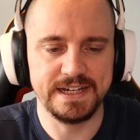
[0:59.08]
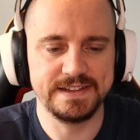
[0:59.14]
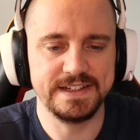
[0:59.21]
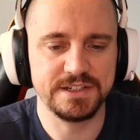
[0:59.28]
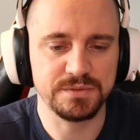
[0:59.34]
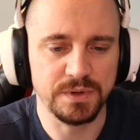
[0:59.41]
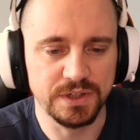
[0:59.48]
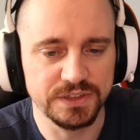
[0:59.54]
and
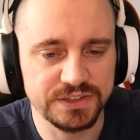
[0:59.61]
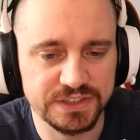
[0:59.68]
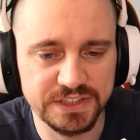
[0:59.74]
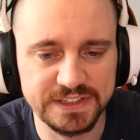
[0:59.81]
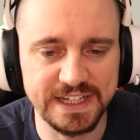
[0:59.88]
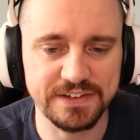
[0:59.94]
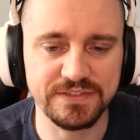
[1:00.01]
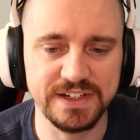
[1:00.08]
this was
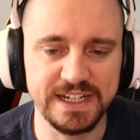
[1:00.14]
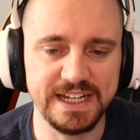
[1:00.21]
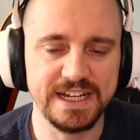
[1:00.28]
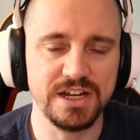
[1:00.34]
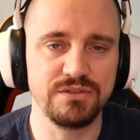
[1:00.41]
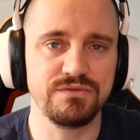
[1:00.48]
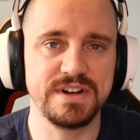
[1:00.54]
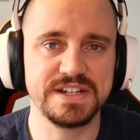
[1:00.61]
definitely
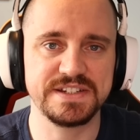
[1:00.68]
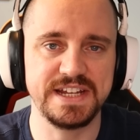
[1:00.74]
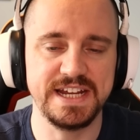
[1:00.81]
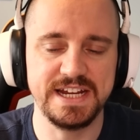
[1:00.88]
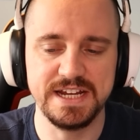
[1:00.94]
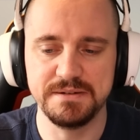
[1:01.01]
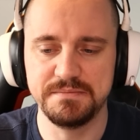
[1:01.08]
a risky